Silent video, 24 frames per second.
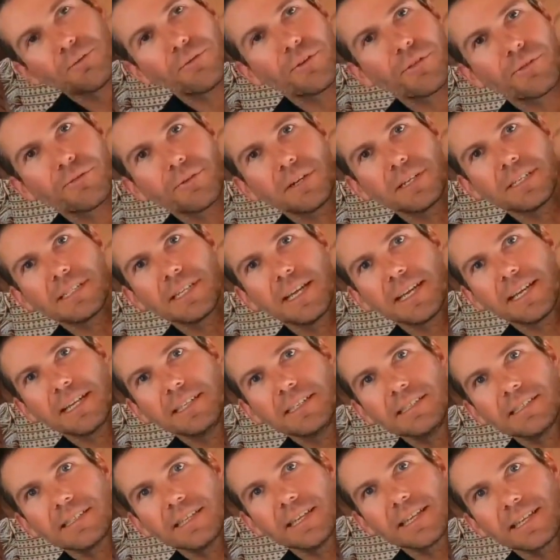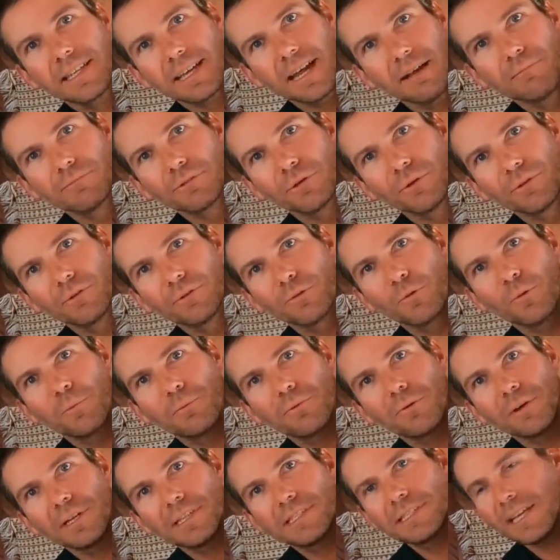it for 3 seconds, it comes on to a
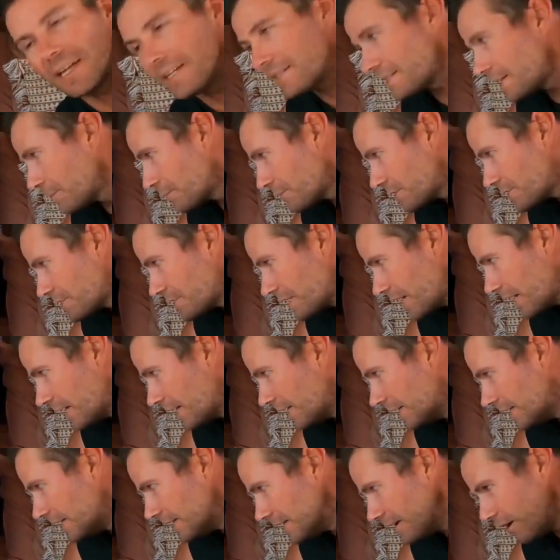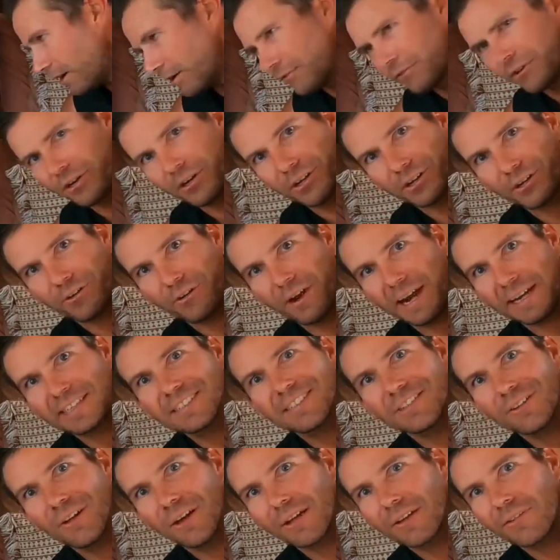preset temperature. I've got it cranked
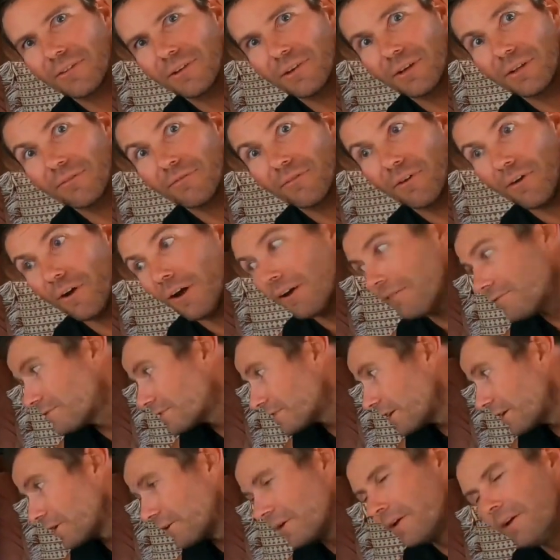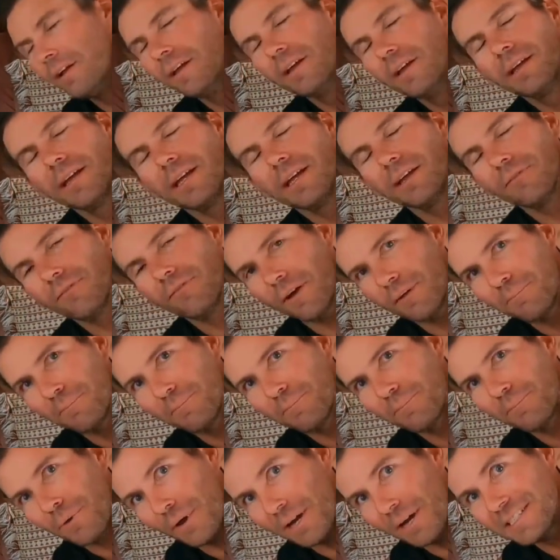at like 35, so if I
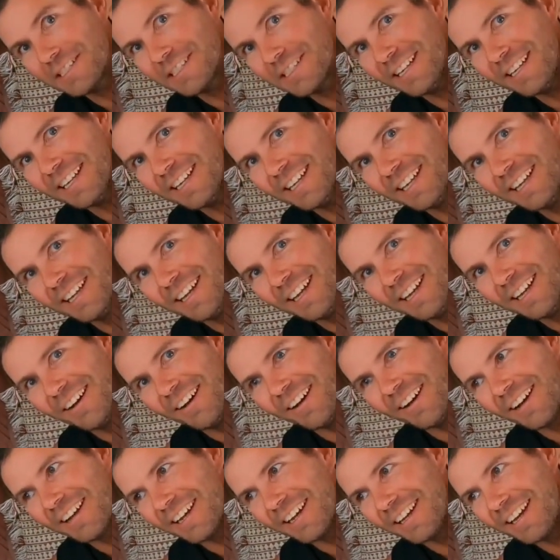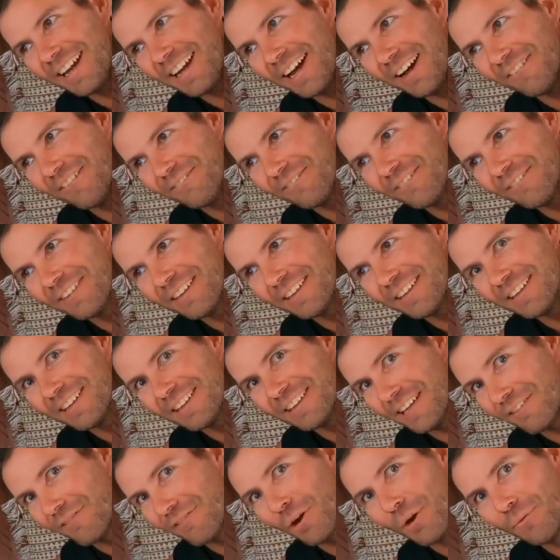press it, I can
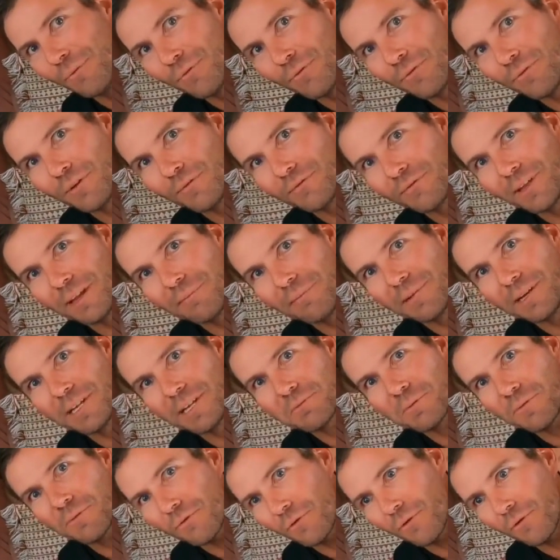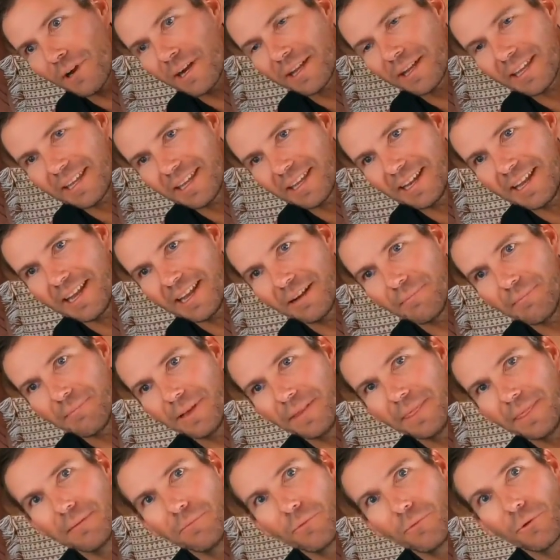leave it on for 15 minutes before I get out of
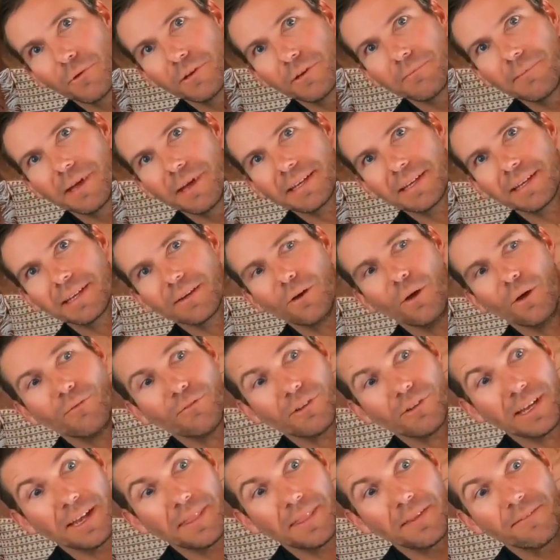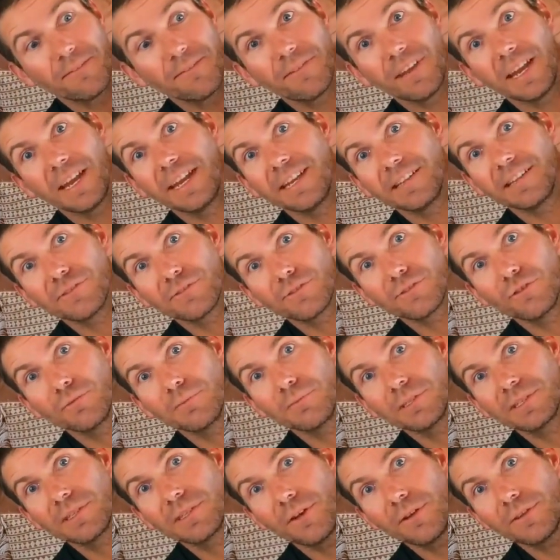bed in the morning to make a coffee, and the van is
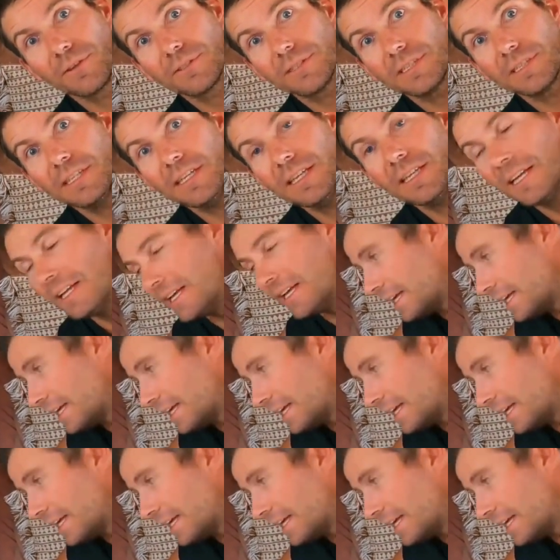super toasty.